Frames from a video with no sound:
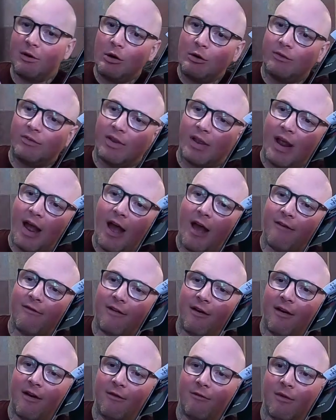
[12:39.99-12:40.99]
boots that
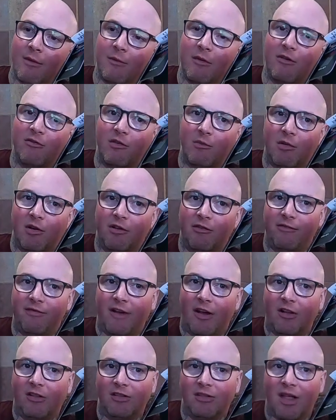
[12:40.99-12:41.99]
have a removable
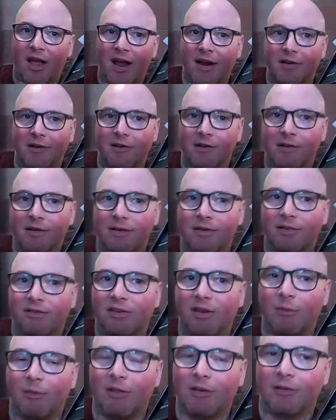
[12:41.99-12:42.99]
felt liner,
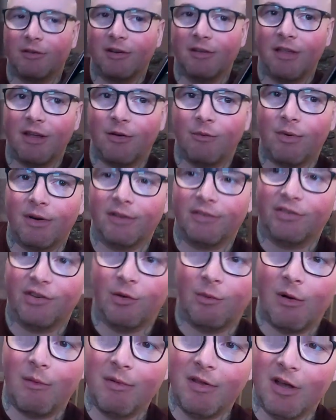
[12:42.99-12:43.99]
similar to like what a
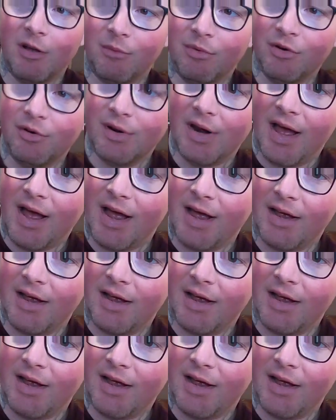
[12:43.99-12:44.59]
snowmobile boot